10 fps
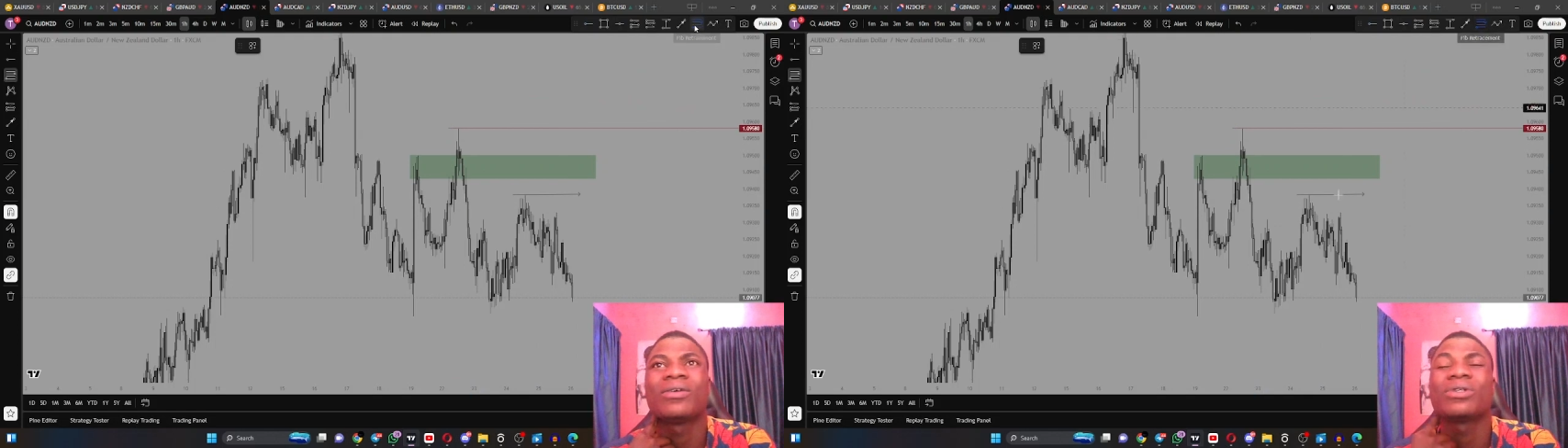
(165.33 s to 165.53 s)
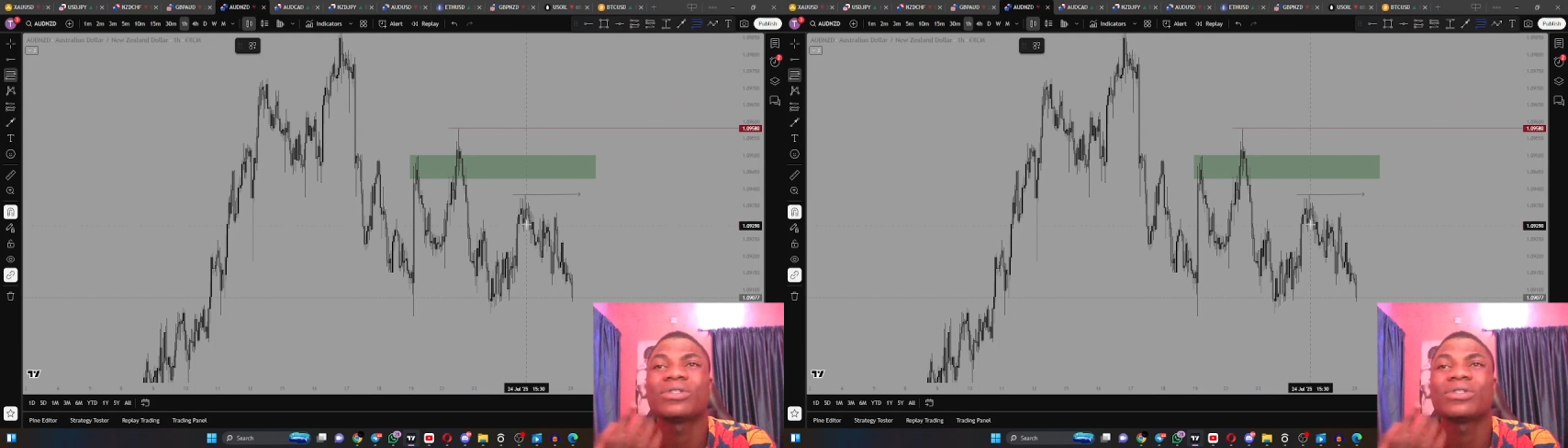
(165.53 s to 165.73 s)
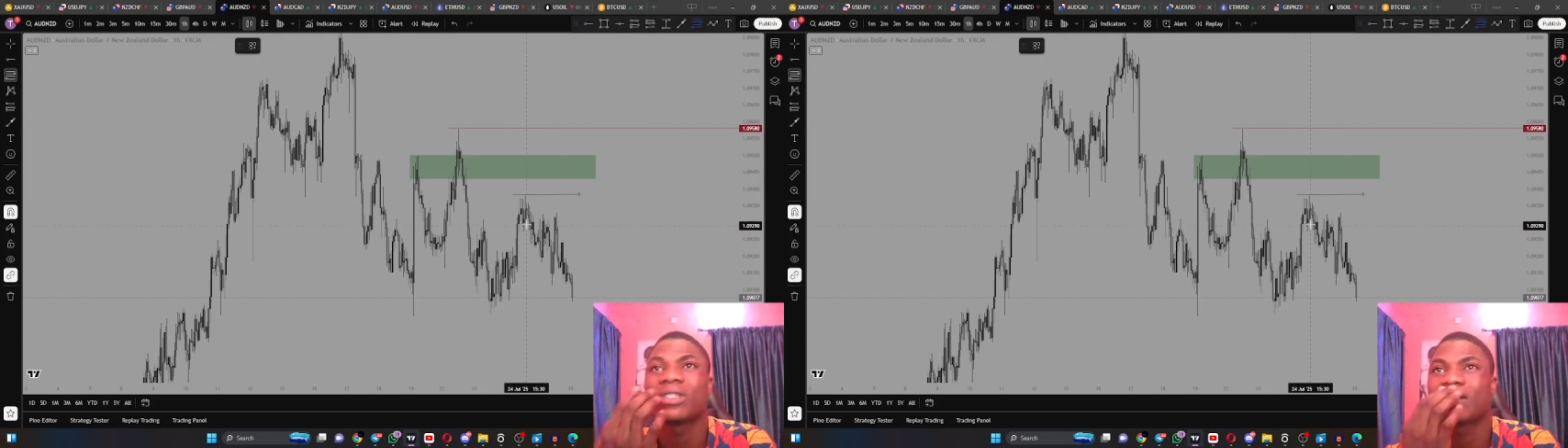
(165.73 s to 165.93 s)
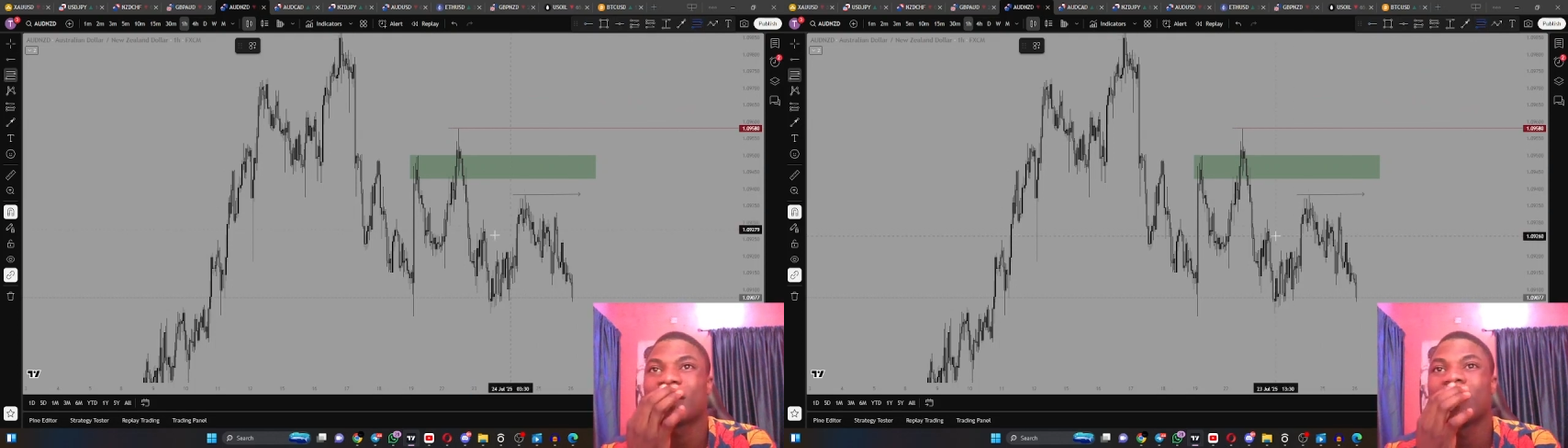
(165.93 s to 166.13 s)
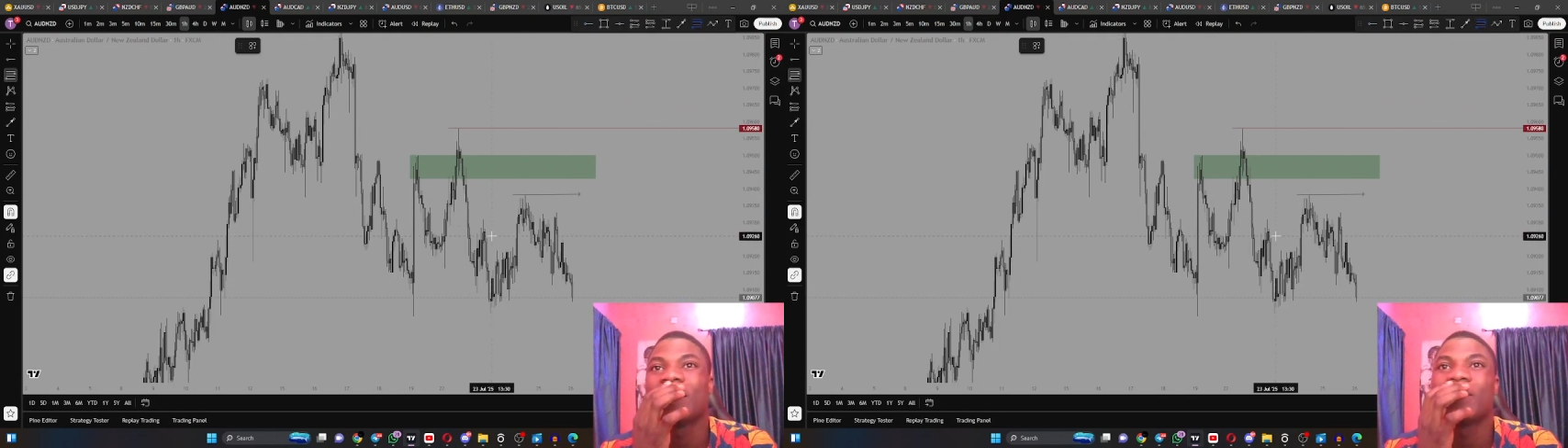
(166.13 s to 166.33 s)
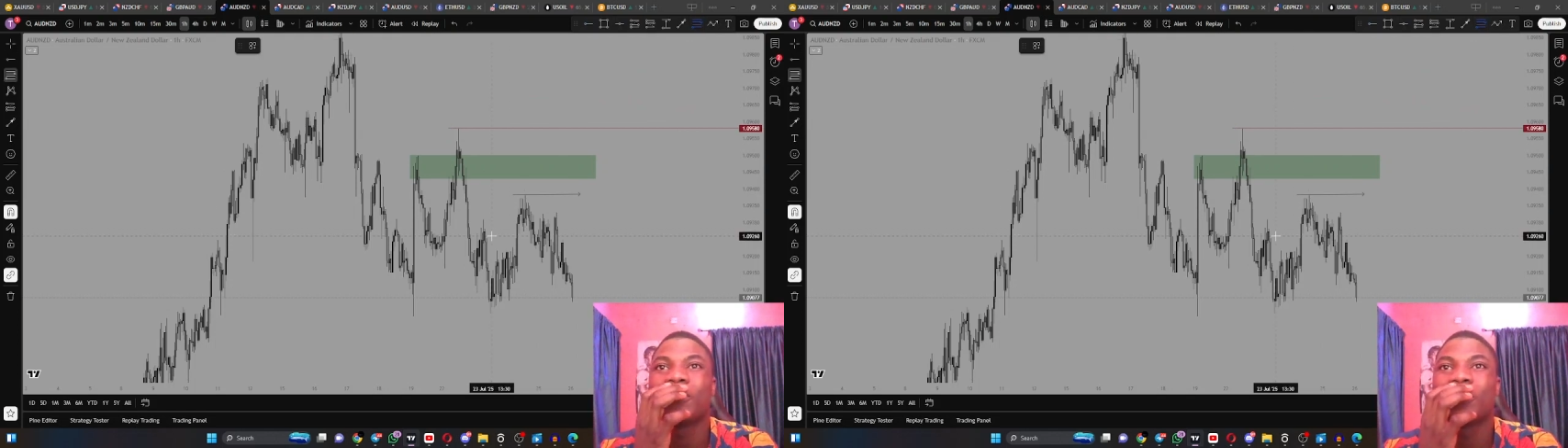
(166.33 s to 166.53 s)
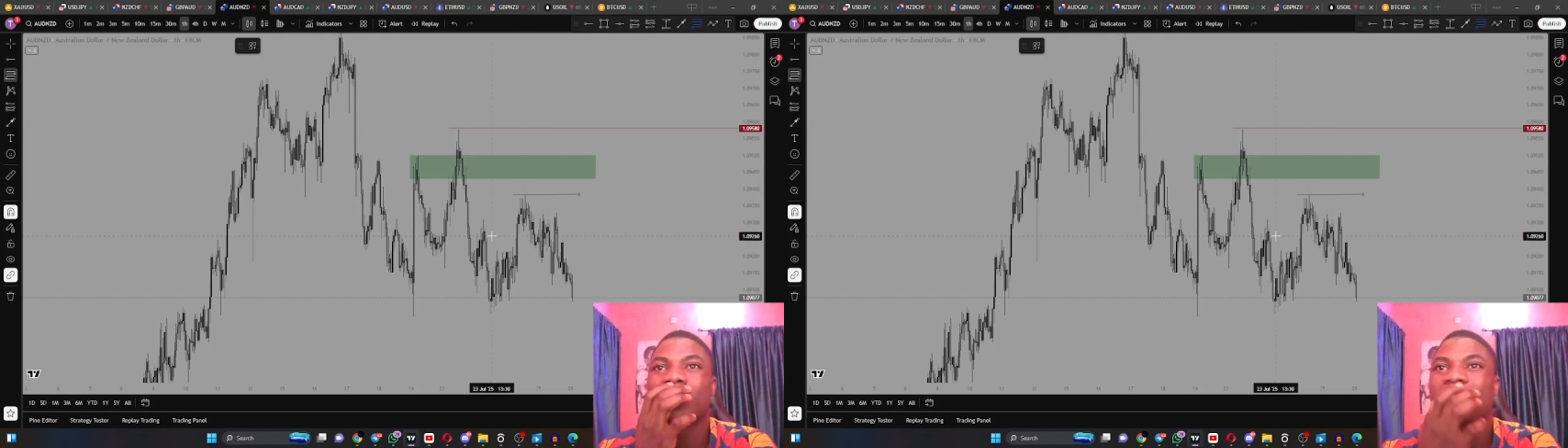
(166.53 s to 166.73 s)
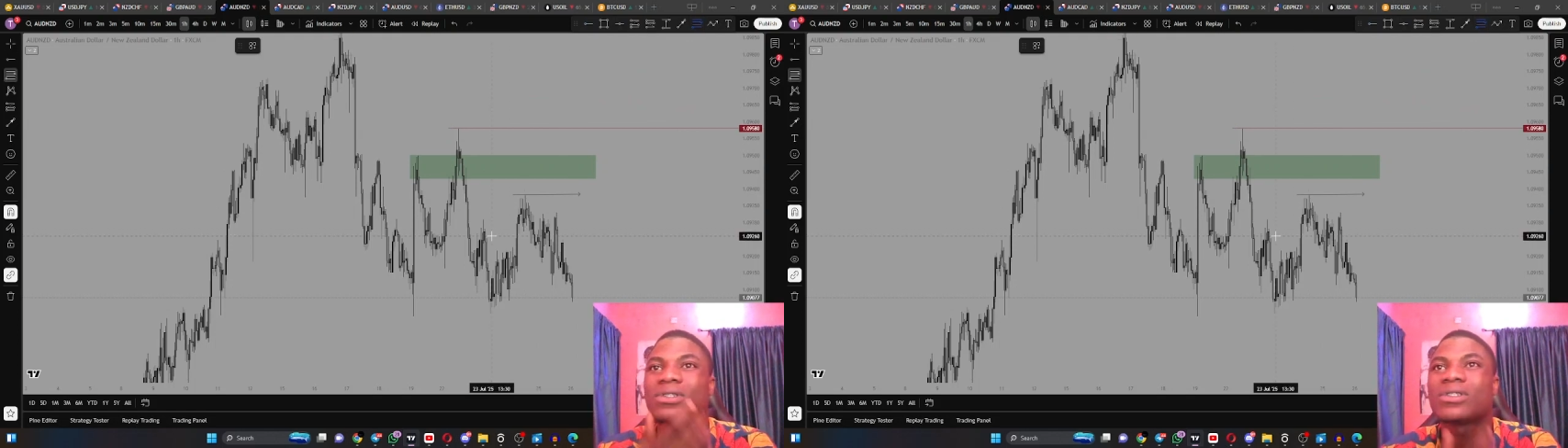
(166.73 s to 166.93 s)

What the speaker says: And what